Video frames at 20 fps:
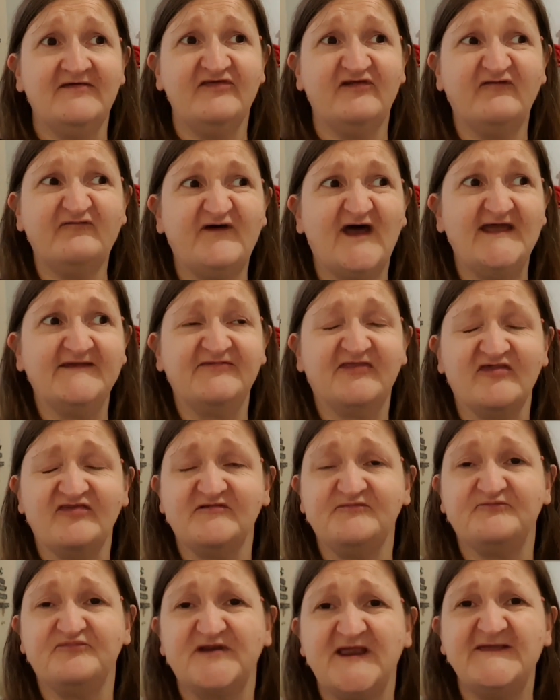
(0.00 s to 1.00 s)
the fact that
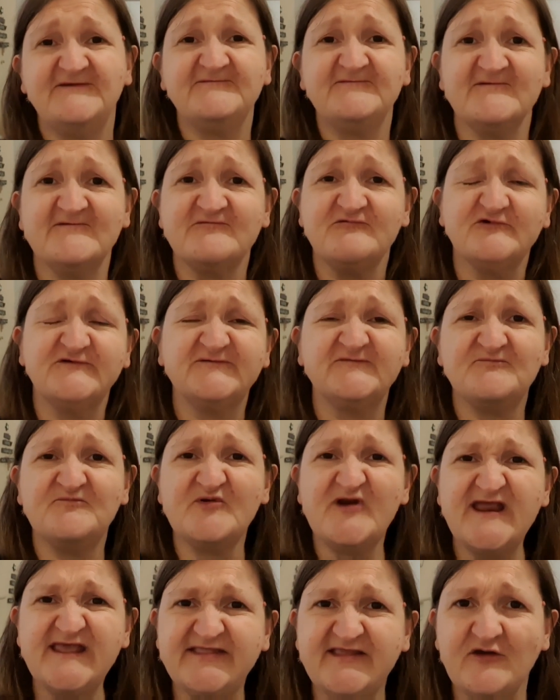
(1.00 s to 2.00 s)
the presents were
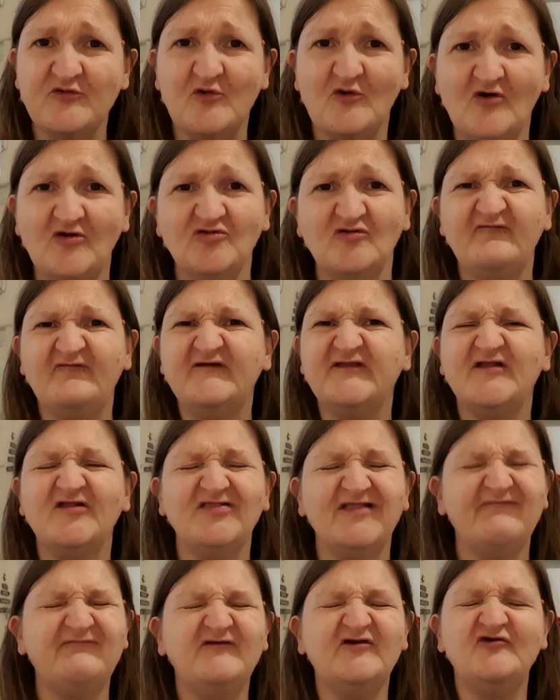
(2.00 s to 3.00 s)
spread out all over the
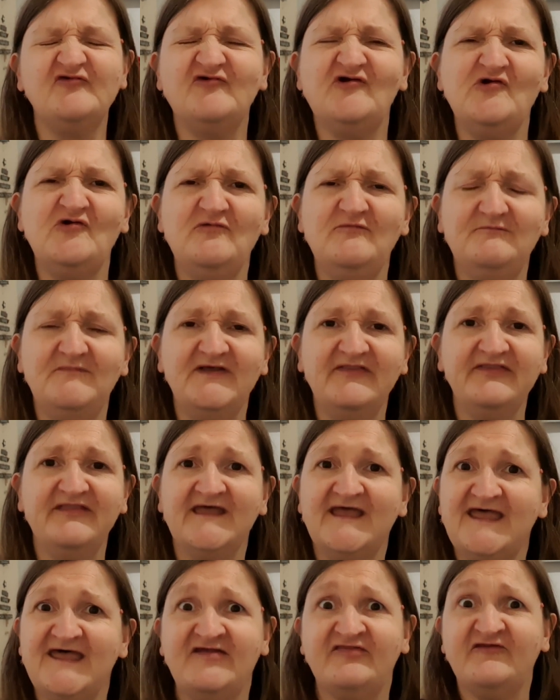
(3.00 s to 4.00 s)
living room
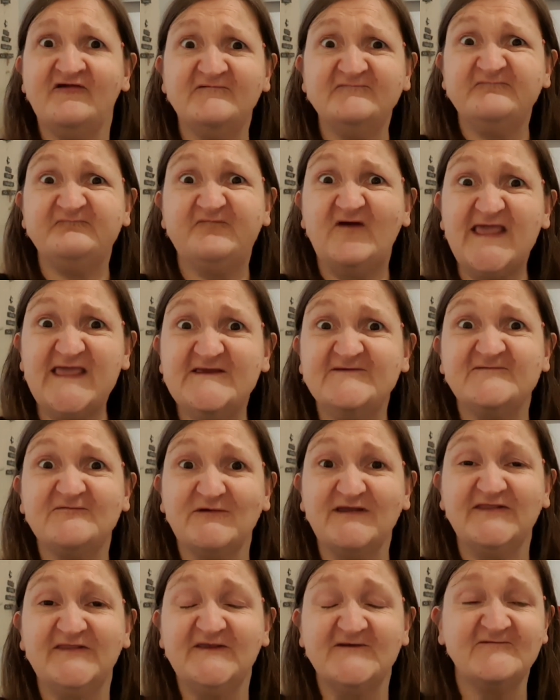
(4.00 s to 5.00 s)
and their face
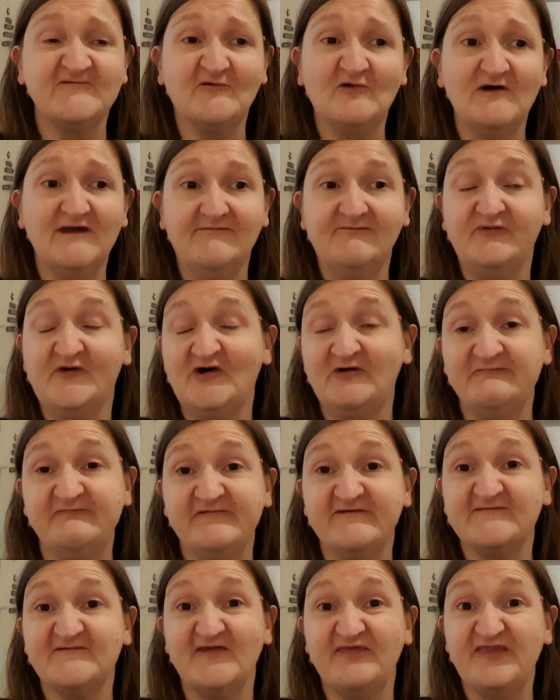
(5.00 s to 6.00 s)
when they saw it. But
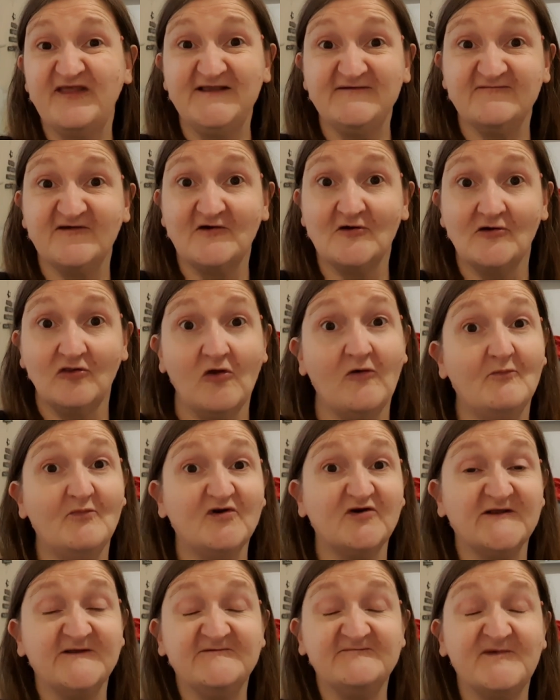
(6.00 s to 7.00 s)
obviously things are a lot
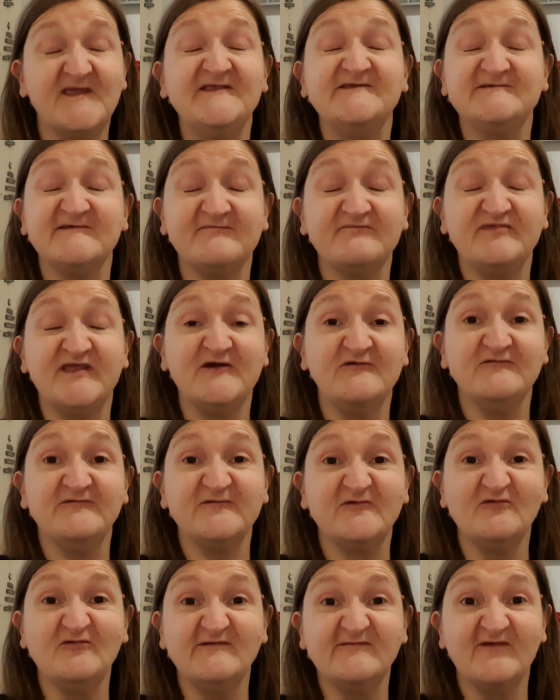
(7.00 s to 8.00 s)
more expensive now,
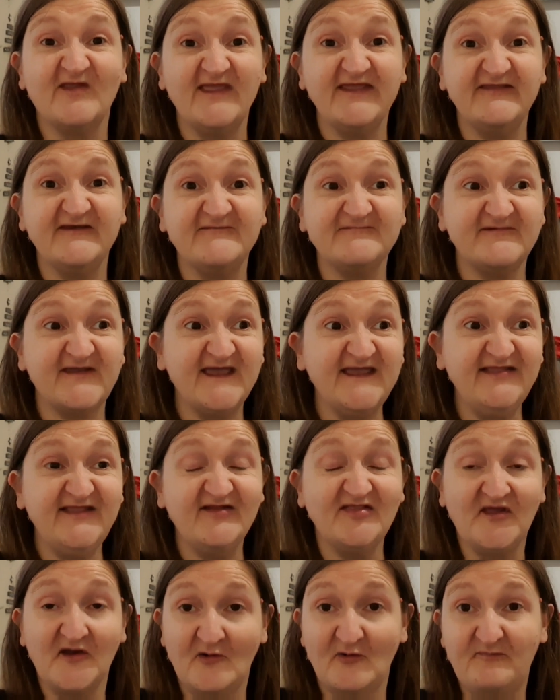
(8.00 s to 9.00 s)
so it's like this tiny
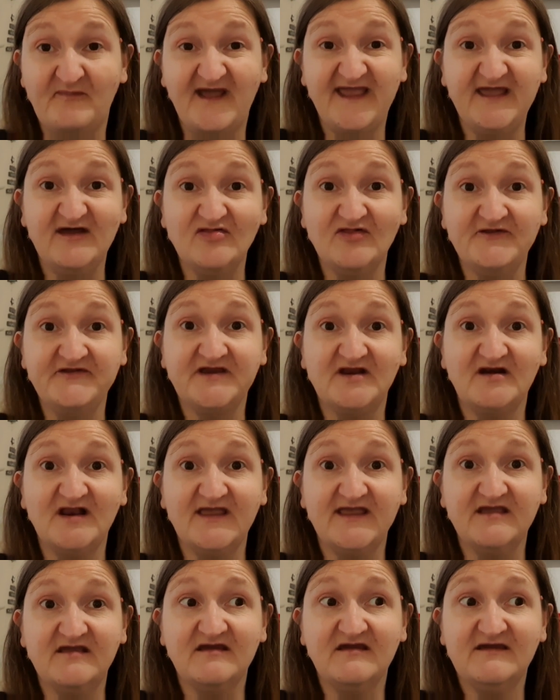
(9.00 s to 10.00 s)
little pile and you're
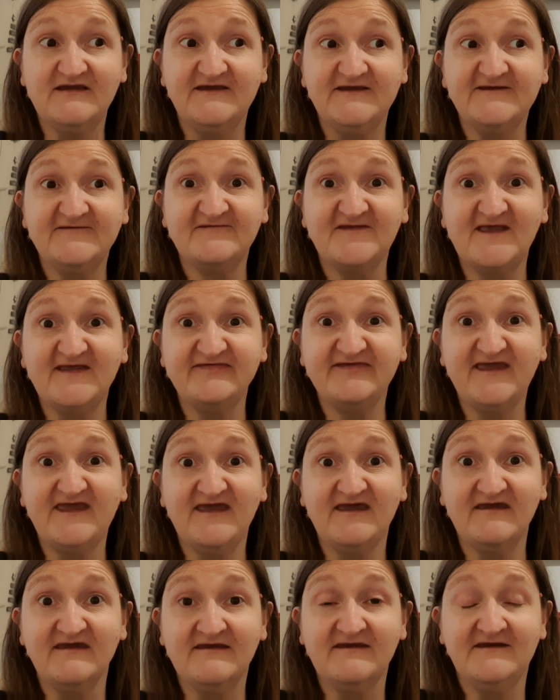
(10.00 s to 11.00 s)
like, is that
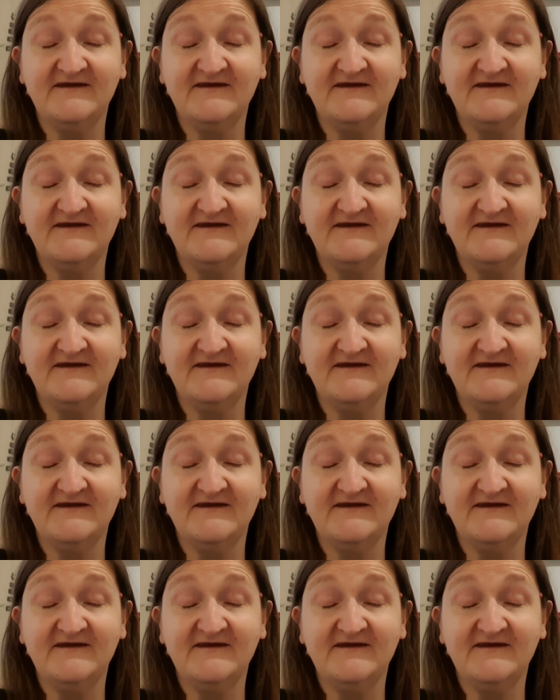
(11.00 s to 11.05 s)
it?